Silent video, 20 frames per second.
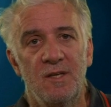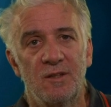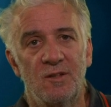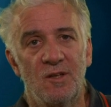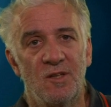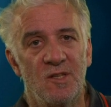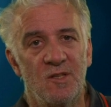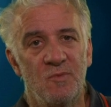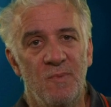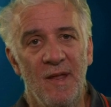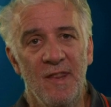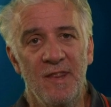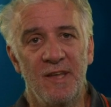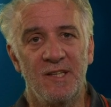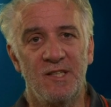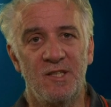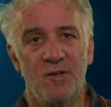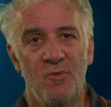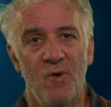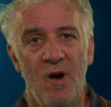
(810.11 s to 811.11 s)
Because it's one
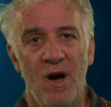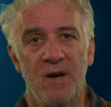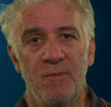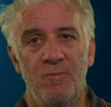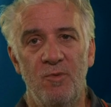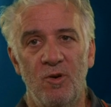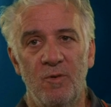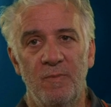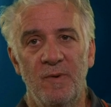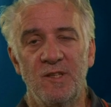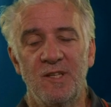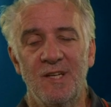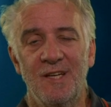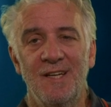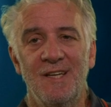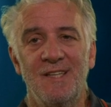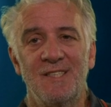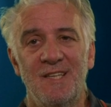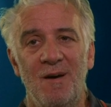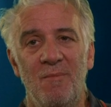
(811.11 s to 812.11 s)
thing to write a book, but you
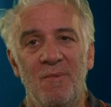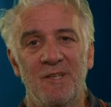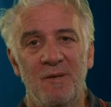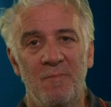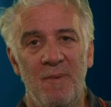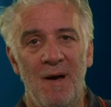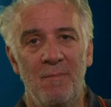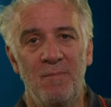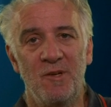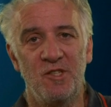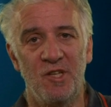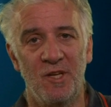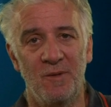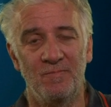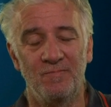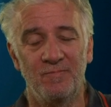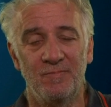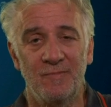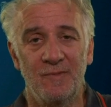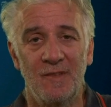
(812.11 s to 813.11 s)
need someone to publish it,
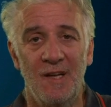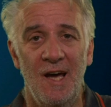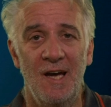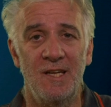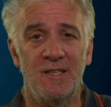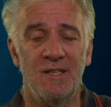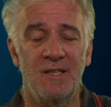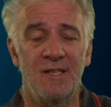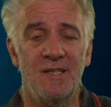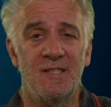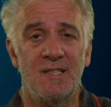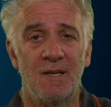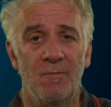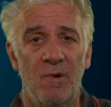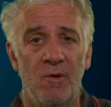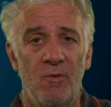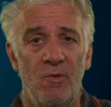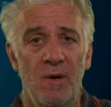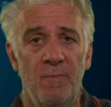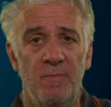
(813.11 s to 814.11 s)
and you need
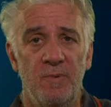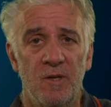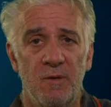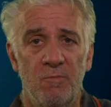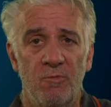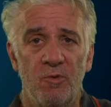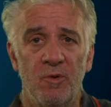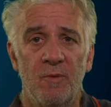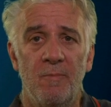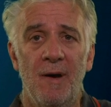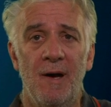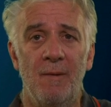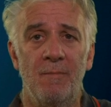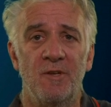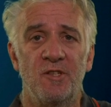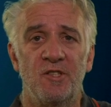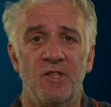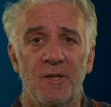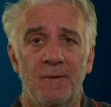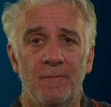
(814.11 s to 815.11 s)
someone reputable to
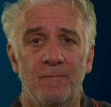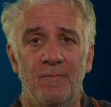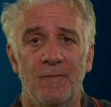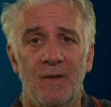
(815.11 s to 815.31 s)
publish it.